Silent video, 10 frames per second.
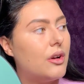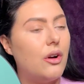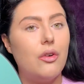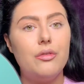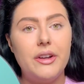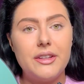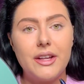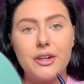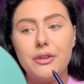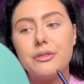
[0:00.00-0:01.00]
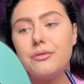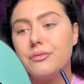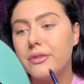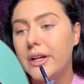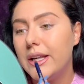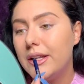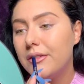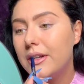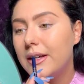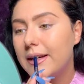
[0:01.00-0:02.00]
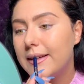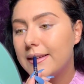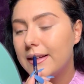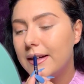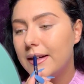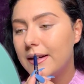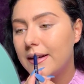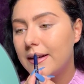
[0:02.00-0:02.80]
Oh, already that goes on really, really easily.